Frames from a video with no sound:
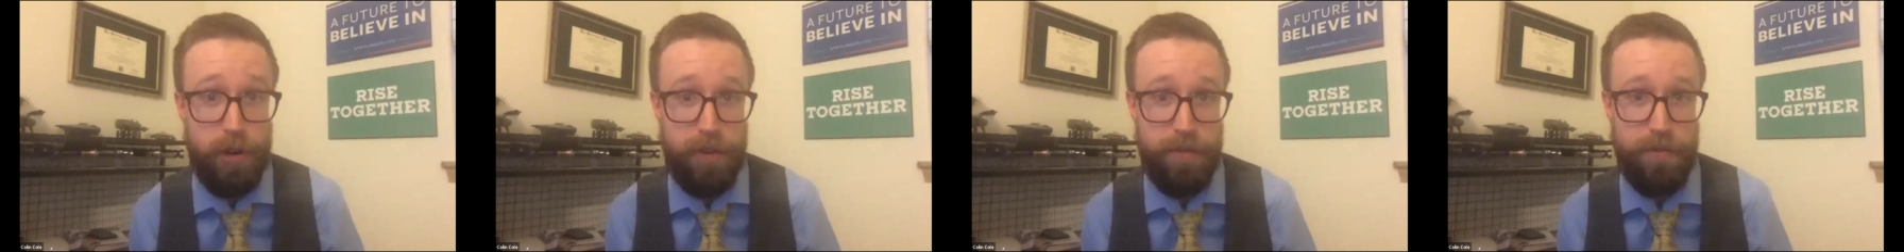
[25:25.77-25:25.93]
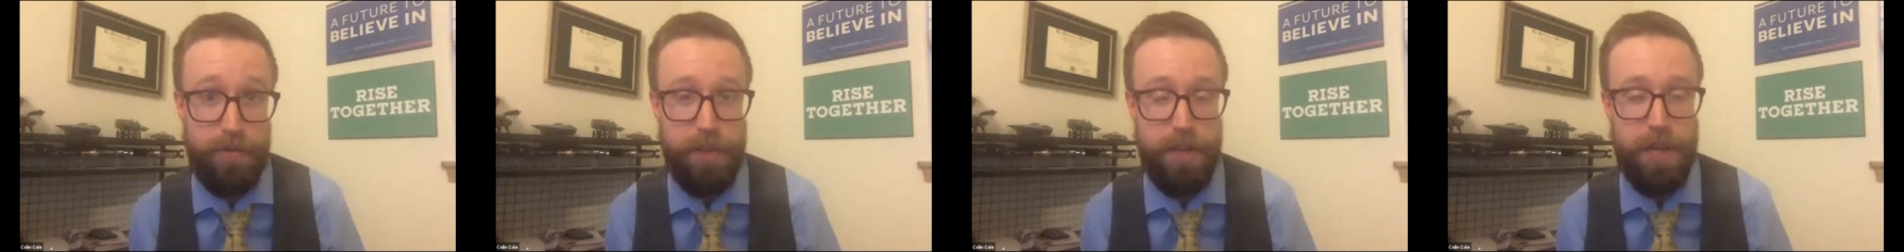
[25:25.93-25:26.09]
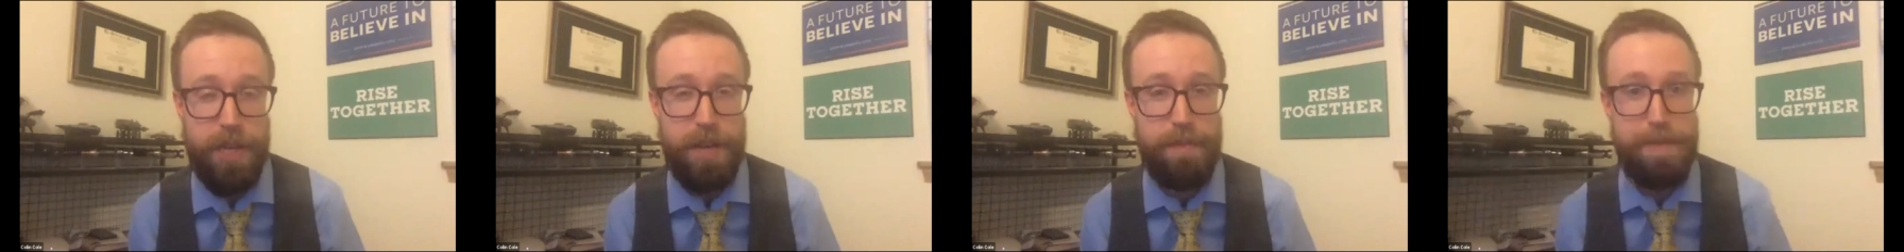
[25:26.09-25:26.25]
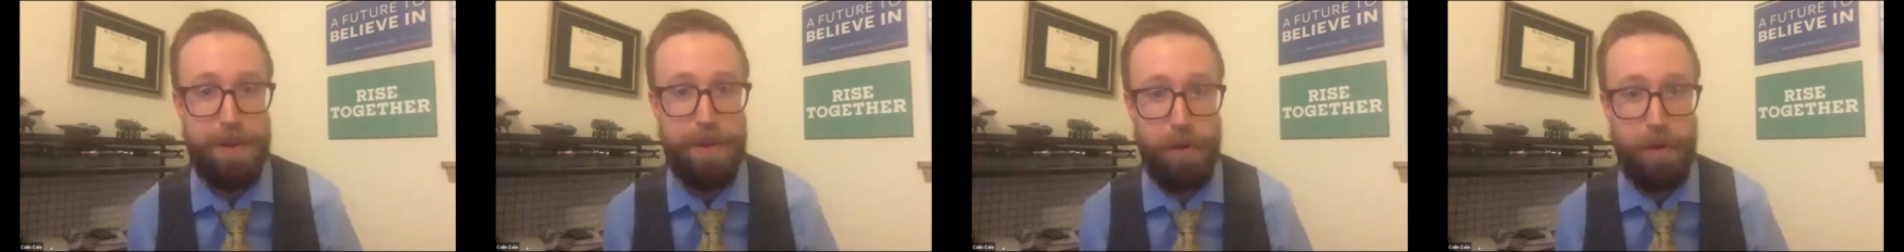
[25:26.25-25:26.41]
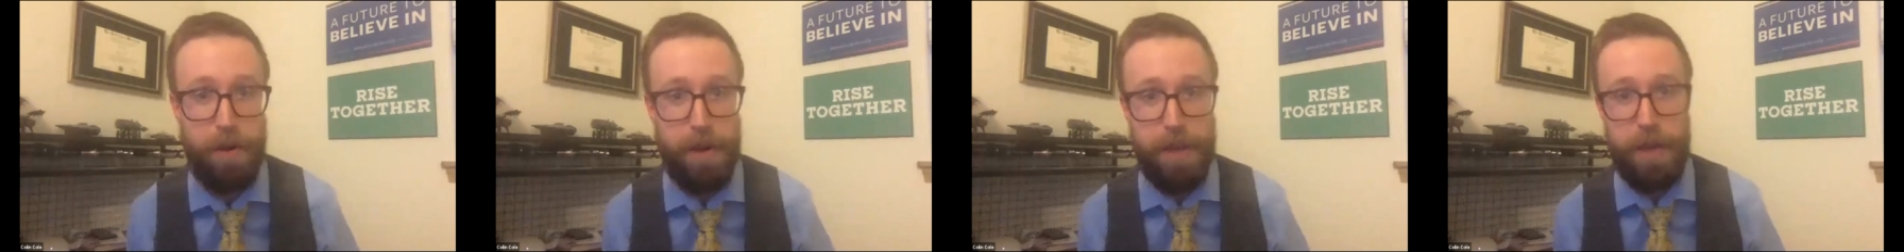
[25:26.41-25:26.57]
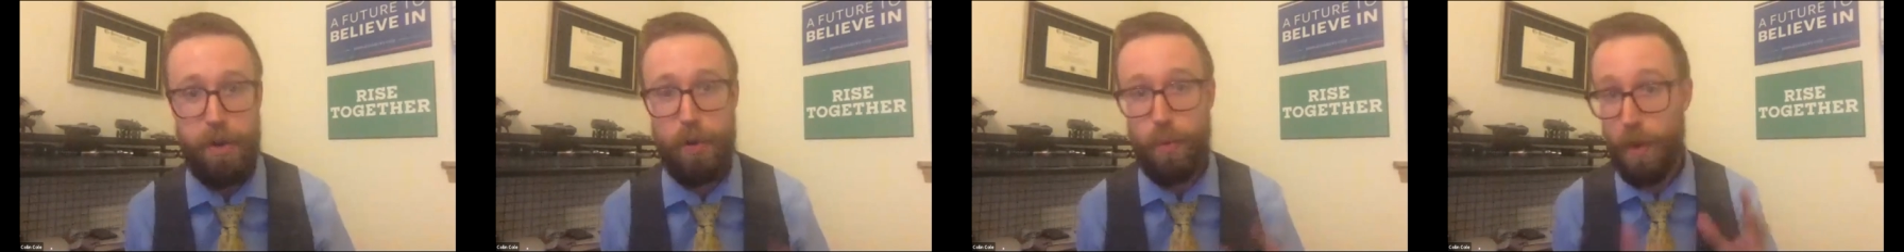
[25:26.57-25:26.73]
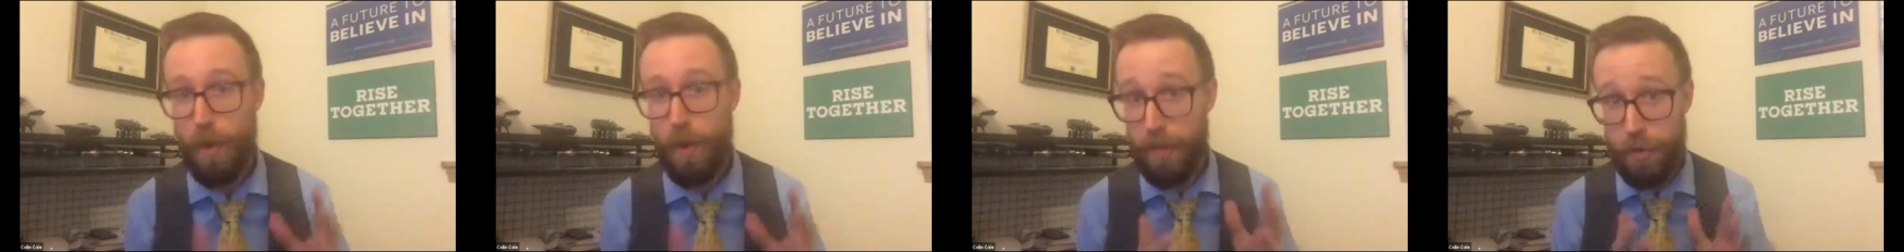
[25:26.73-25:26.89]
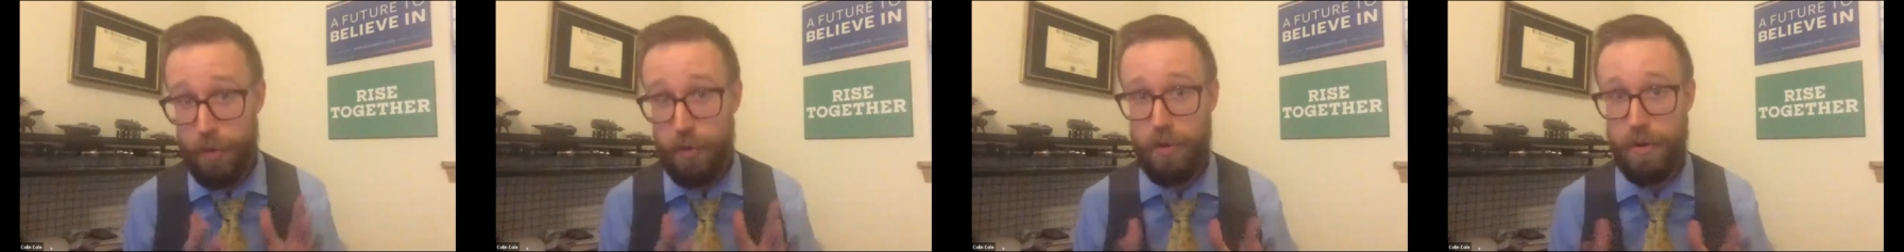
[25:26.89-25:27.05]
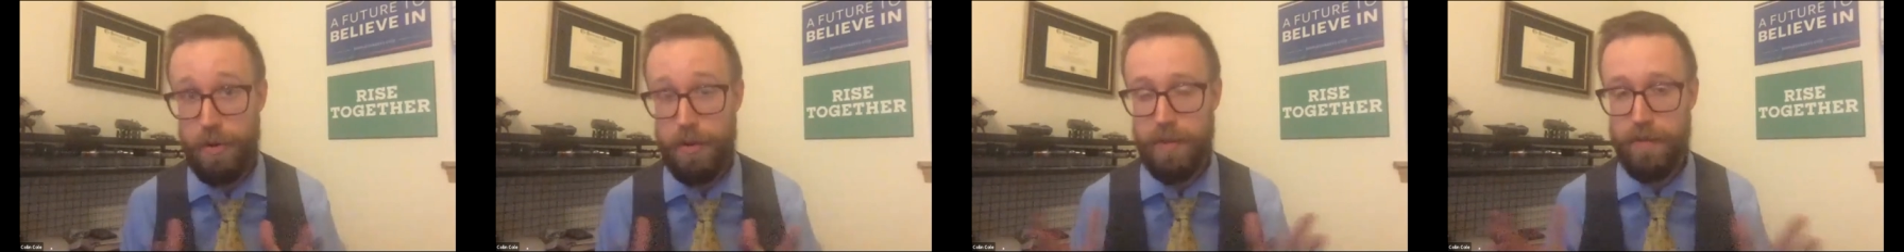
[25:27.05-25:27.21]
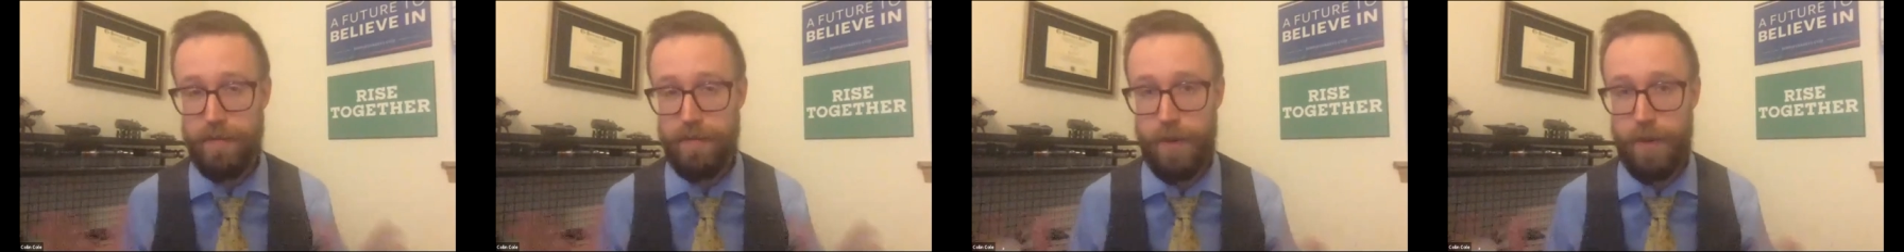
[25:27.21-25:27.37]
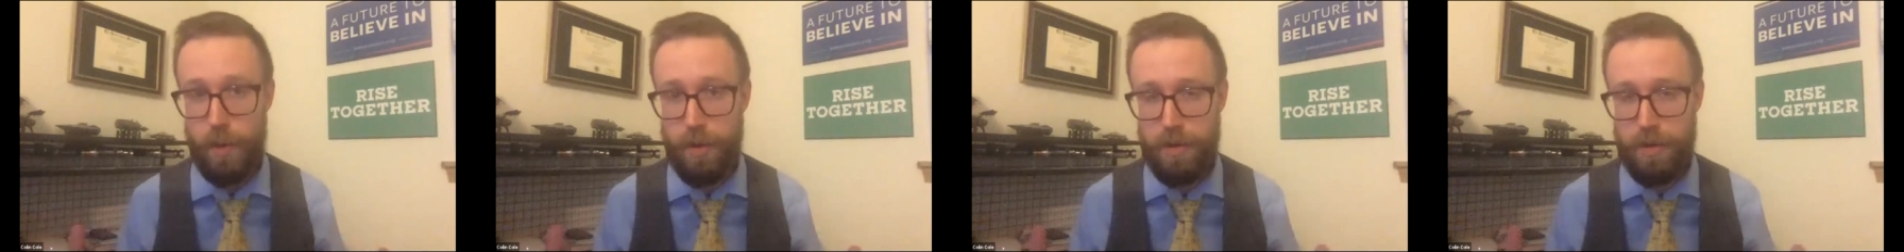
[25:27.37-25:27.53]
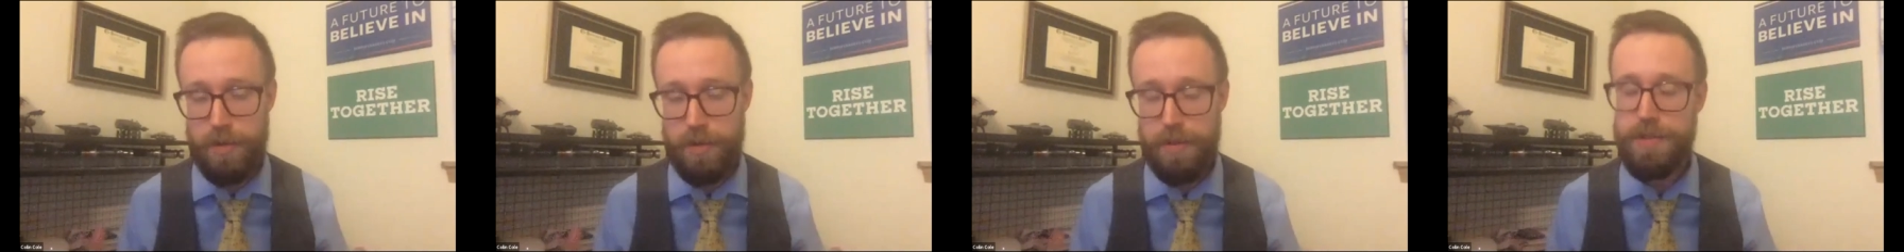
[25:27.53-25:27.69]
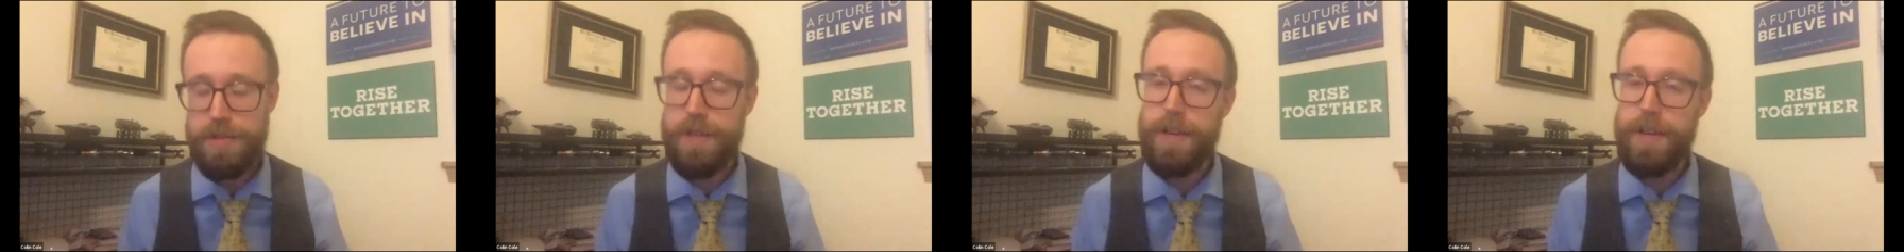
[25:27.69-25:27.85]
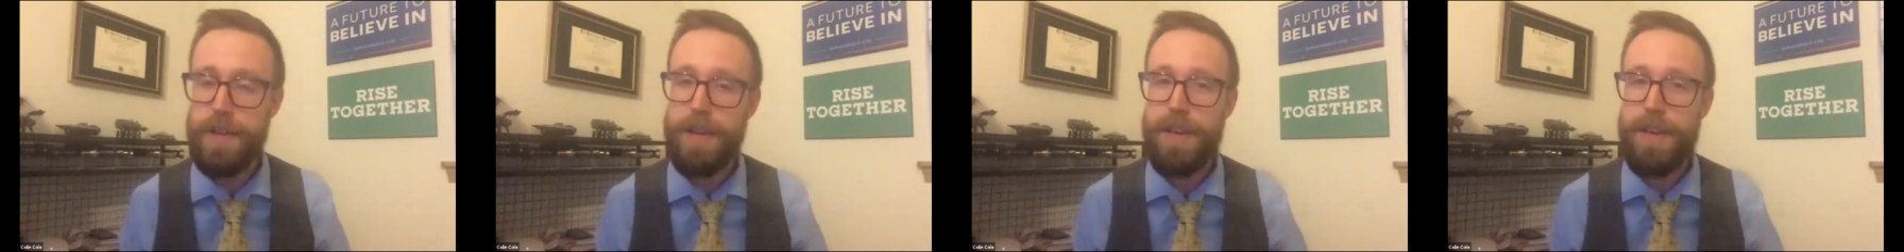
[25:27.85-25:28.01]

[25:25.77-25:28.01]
of the community or 1/3 of the voters,